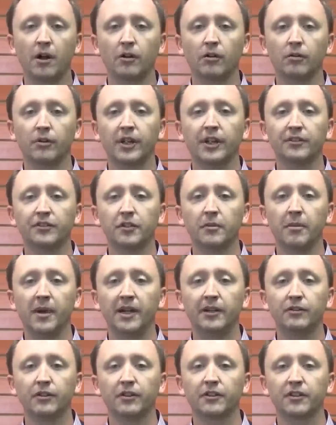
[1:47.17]
model gets the
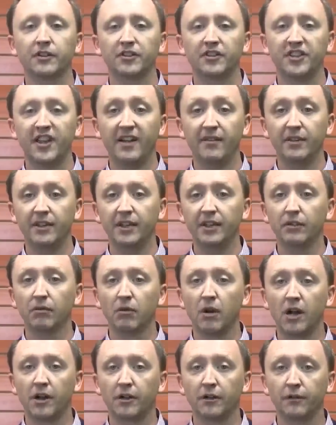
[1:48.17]
Matrix 70
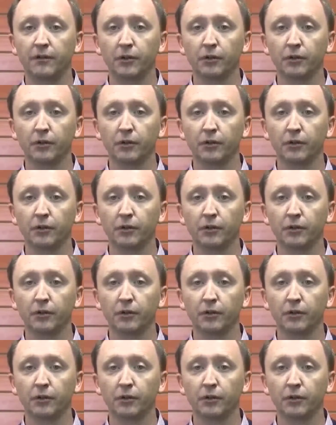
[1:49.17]
Rocket